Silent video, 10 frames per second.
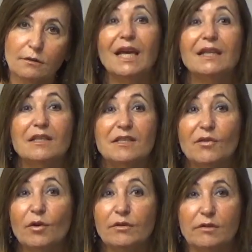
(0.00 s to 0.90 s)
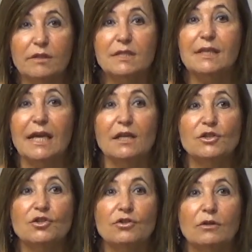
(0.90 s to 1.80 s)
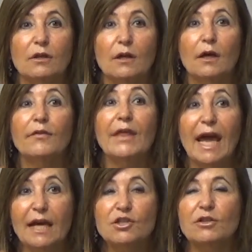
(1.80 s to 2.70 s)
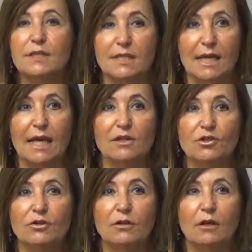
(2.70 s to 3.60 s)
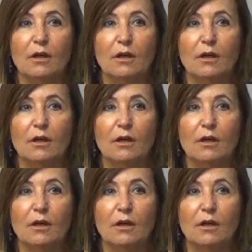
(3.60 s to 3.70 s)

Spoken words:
In the third stage, the action stage,